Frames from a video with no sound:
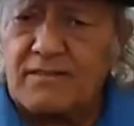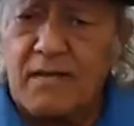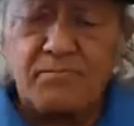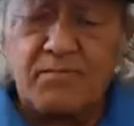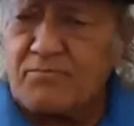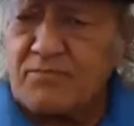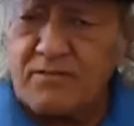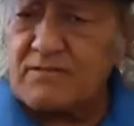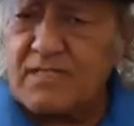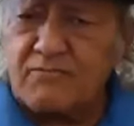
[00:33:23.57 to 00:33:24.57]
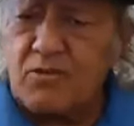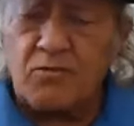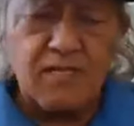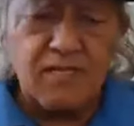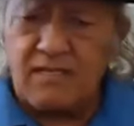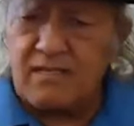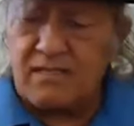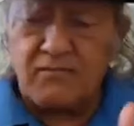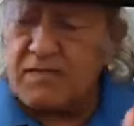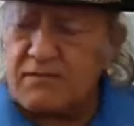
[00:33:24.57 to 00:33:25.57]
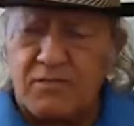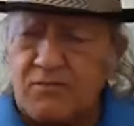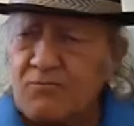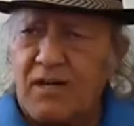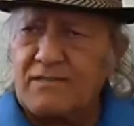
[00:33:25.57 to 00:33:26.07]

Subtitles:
And people, you like donate to whatever you want.